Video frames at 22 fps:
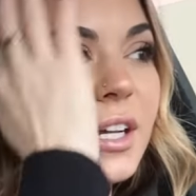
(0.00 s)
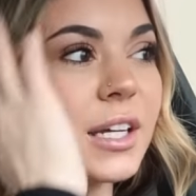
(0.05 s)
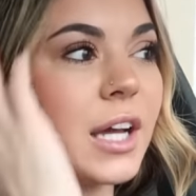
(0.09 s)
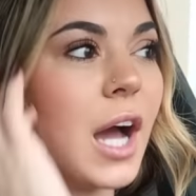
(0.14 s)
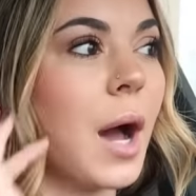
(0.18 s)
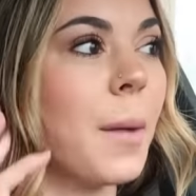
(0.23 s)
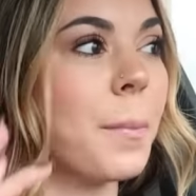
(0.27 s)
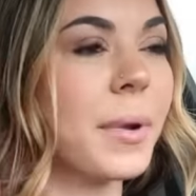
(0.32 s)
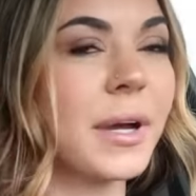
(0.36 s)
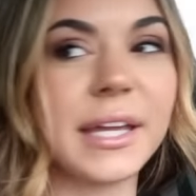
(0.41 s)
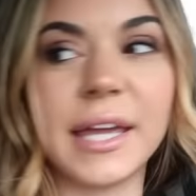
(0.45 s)

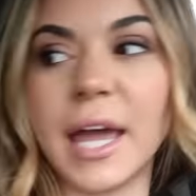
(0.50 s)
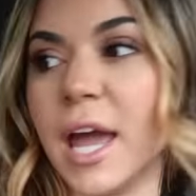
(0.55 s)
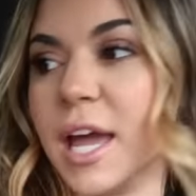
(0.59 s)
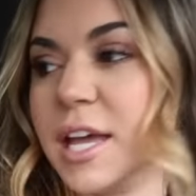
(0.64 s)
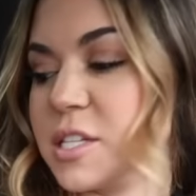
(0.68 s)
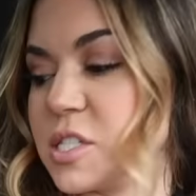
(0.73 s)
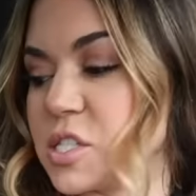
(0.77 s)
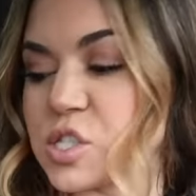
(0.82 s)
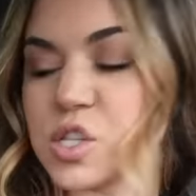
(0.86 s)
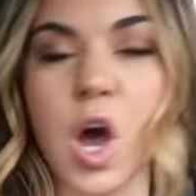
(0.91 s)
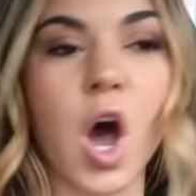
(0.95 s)
Copper
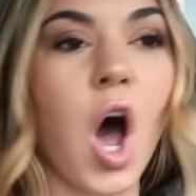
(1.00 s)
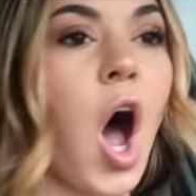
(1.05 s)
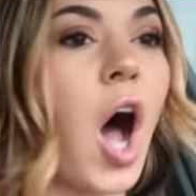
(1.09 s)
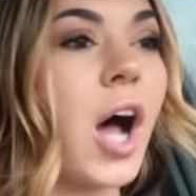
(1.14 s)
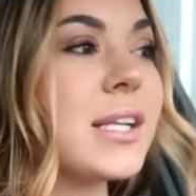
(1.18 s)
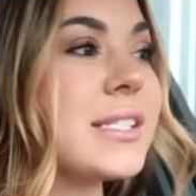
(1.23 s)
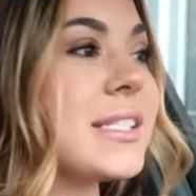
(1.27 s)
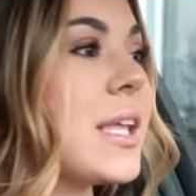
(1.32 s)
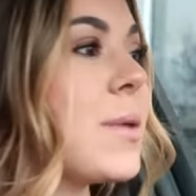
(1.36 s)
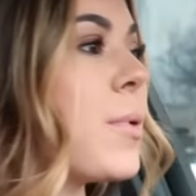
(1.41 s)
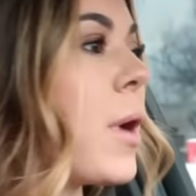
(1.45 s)
cane
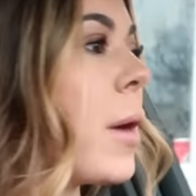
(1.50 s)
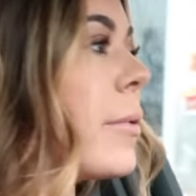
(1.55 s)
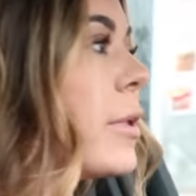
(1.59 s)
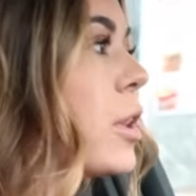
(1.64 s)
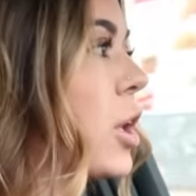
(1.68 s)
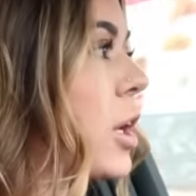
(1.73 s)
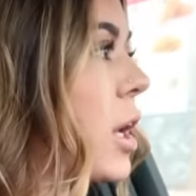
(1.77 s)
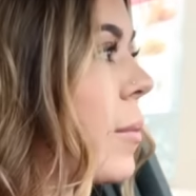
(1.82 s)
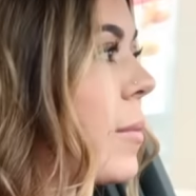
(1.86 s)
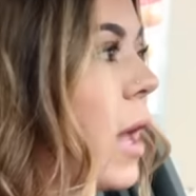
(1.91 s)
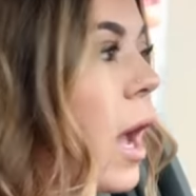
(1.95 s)
sauce. They probably
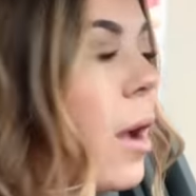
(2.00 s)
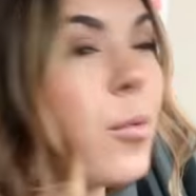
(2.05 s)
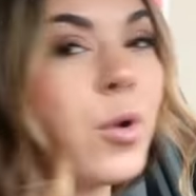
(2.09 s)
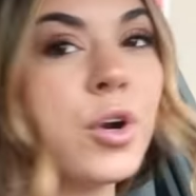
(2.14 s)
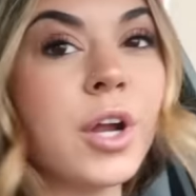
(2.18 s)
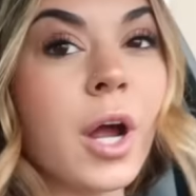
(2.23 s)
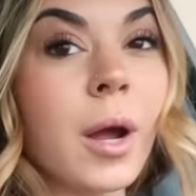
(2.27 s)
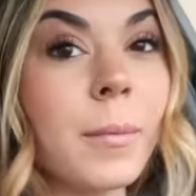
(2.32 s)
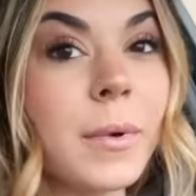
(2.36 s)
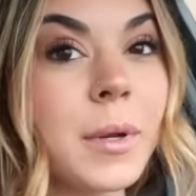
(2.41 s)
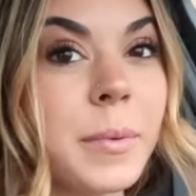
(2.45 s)
look at me. I
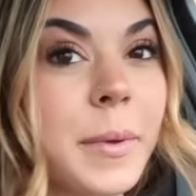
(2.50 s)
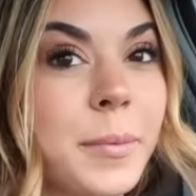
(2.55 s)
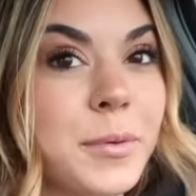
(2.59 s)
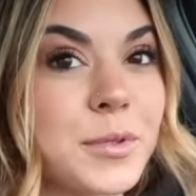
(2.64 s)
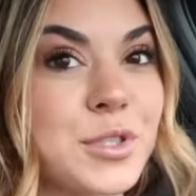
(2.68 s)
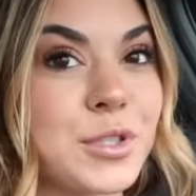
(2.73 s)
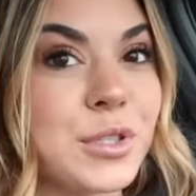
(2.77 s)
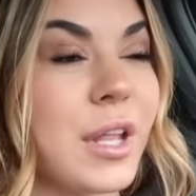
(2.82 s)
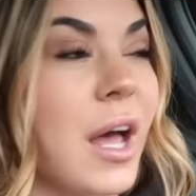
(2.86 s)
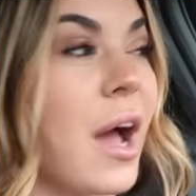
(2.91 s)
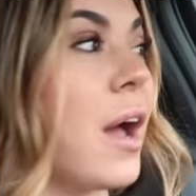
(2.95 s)
wonder how many people
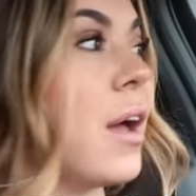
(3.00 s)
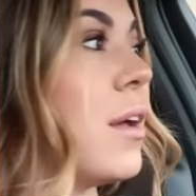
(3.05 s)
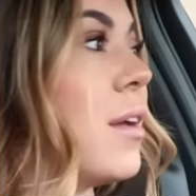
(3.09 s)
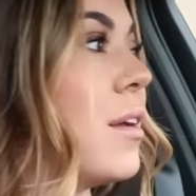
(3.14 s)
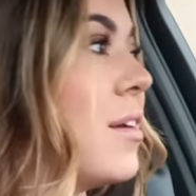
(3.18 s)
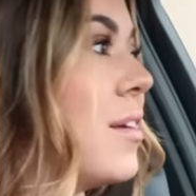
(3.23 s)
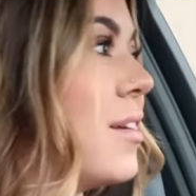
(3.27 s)
do that.